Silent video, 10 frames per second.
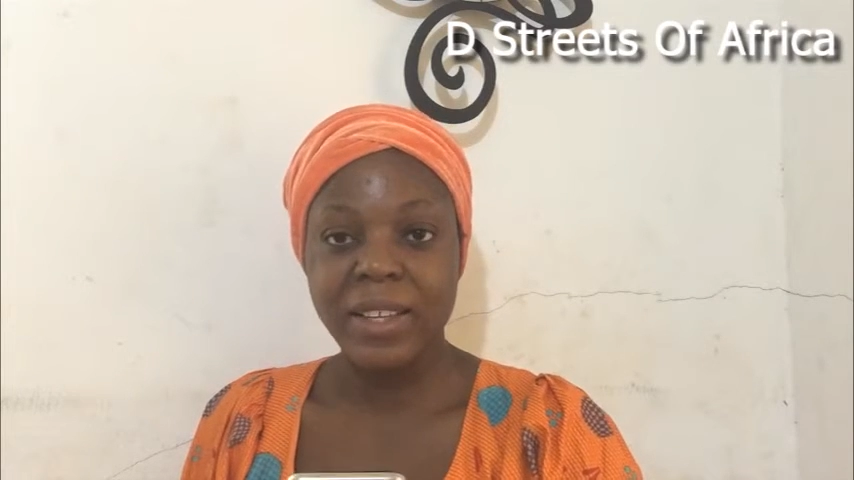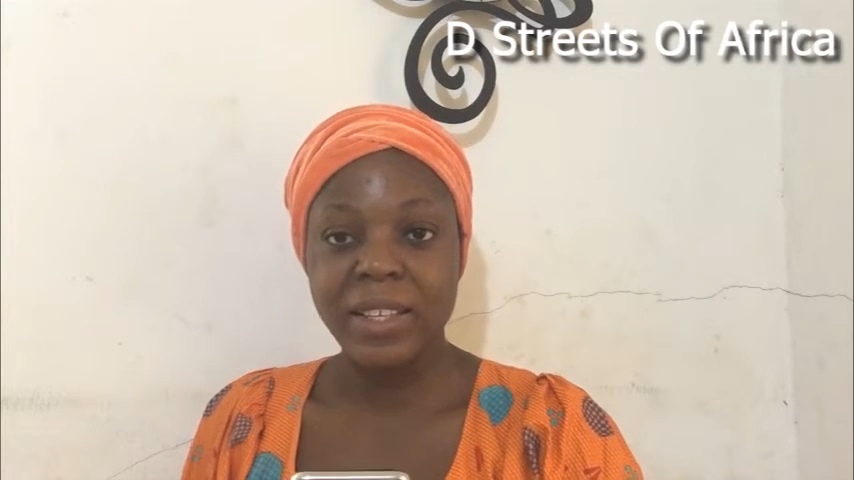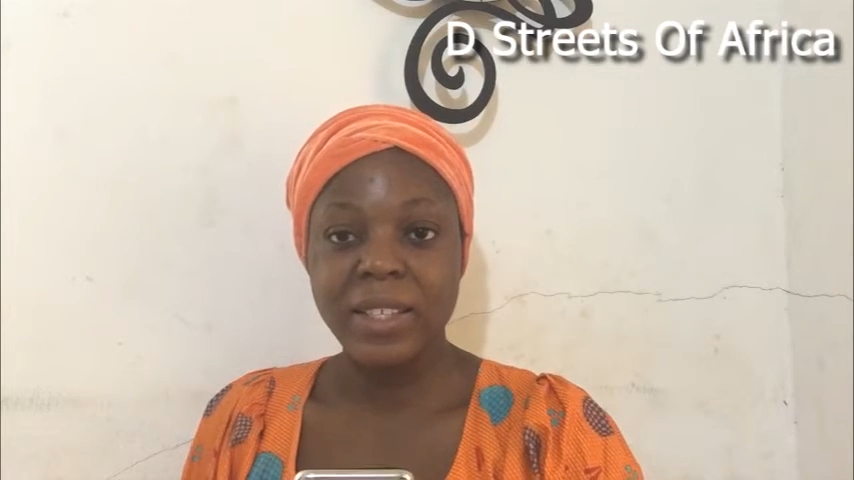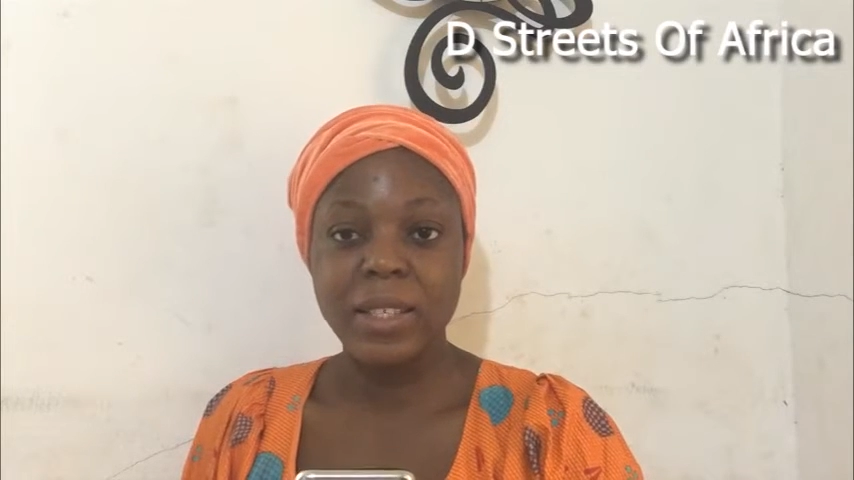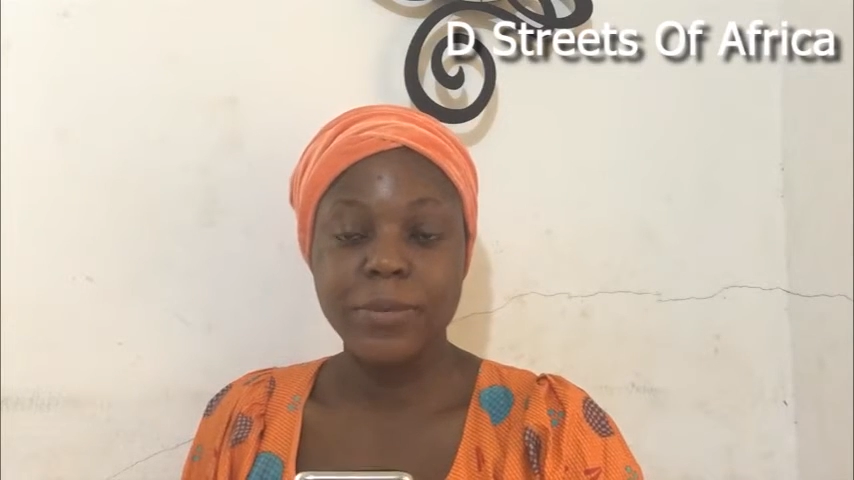
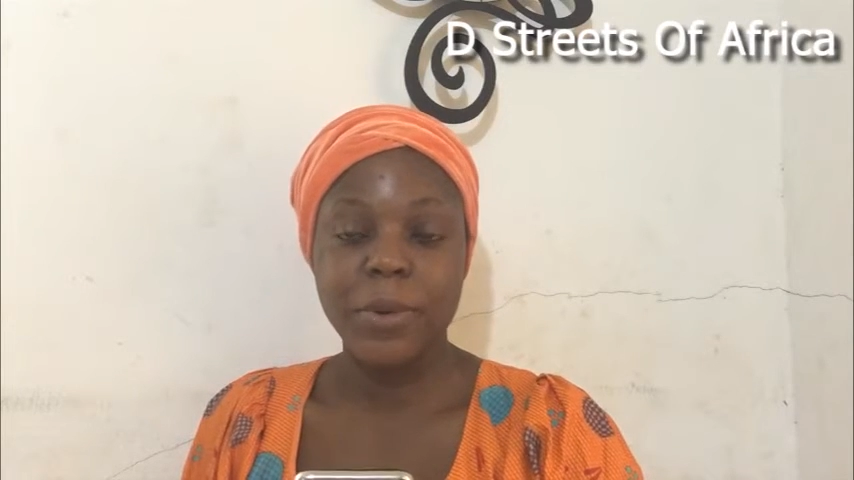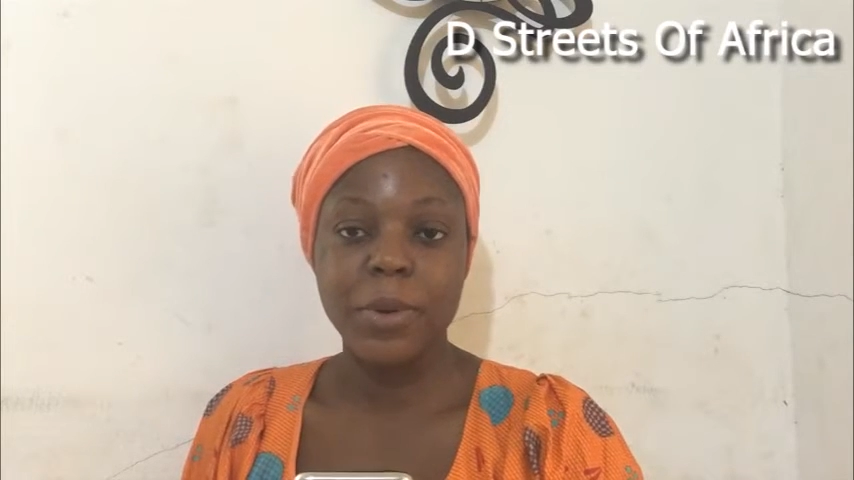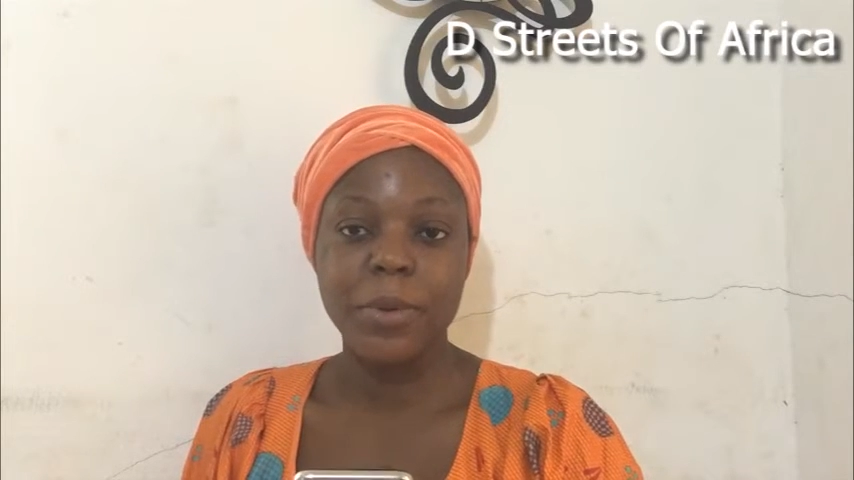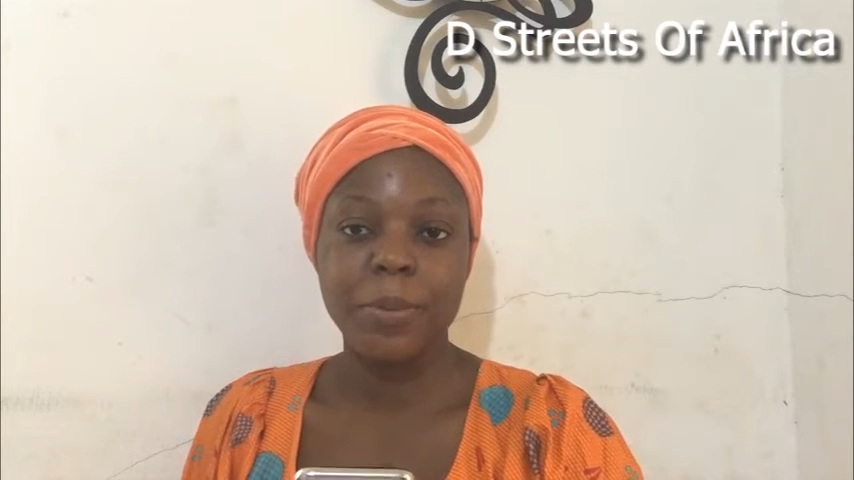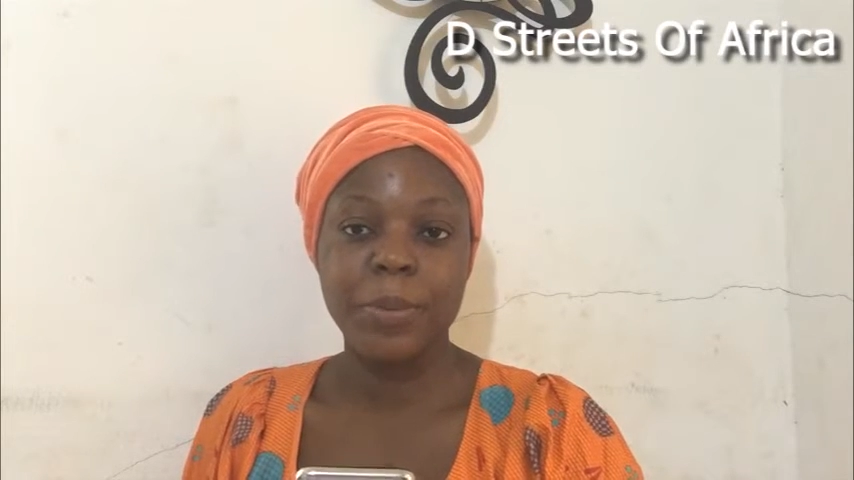This is
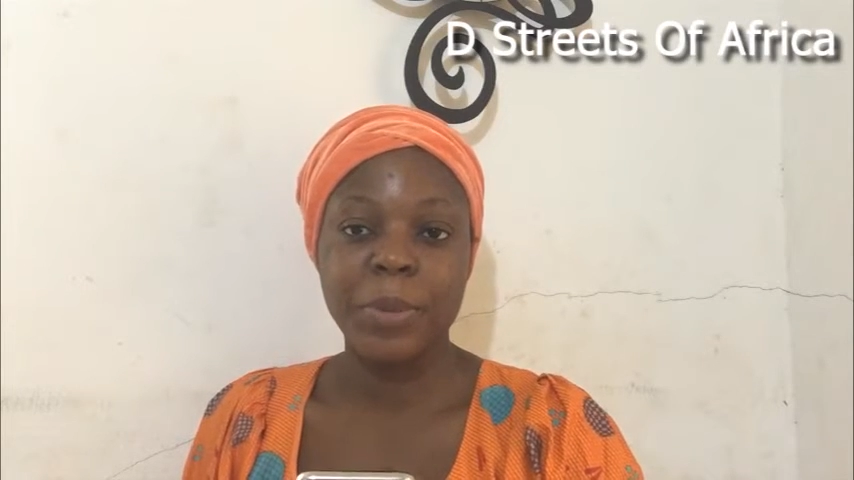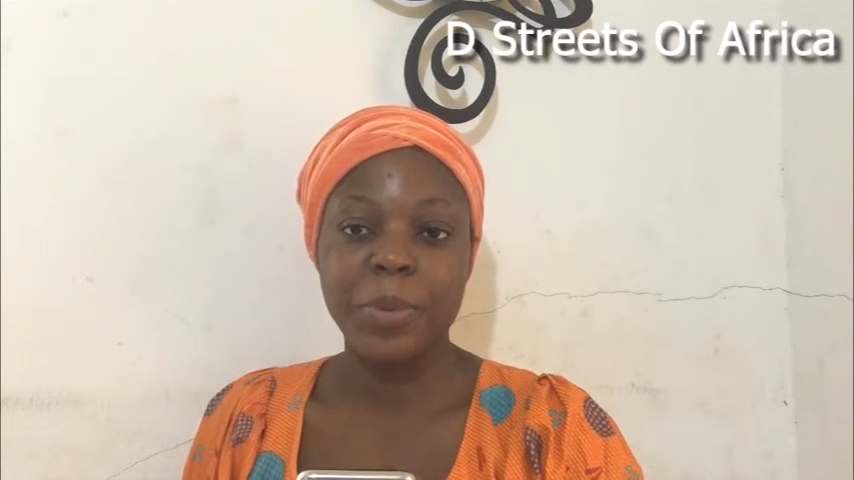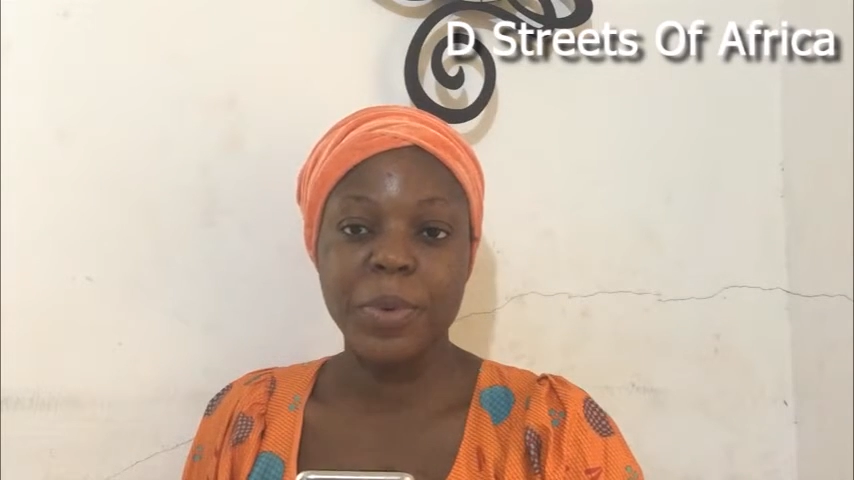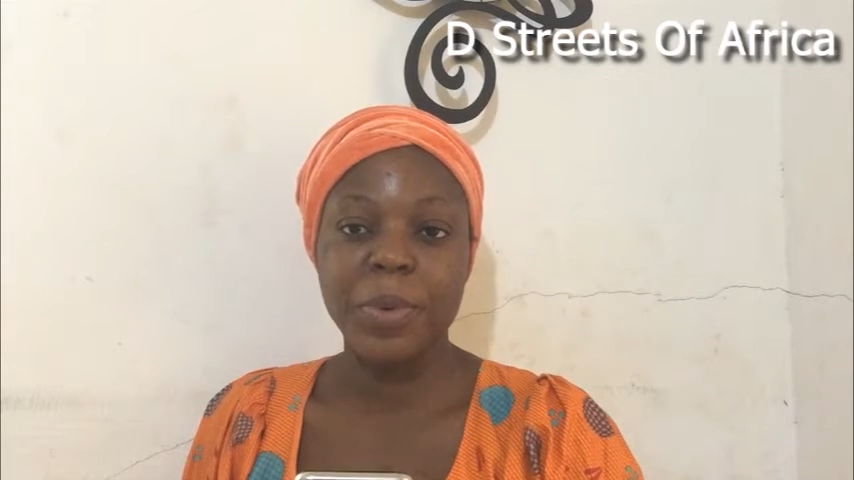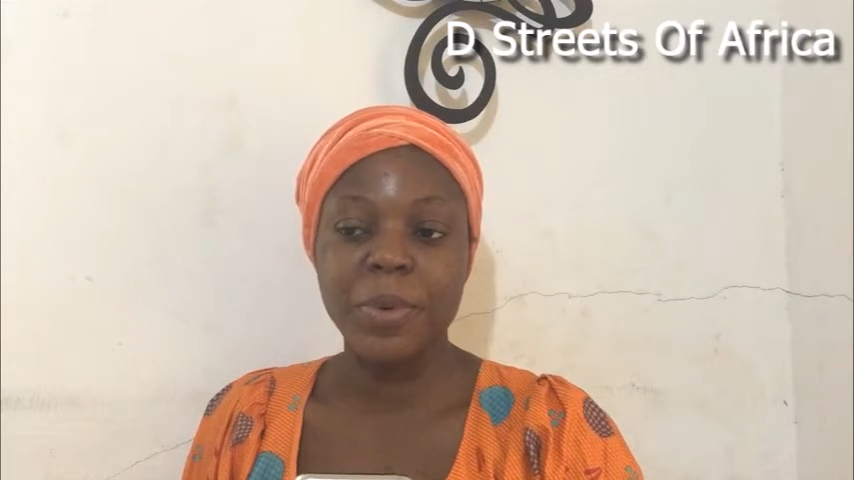for people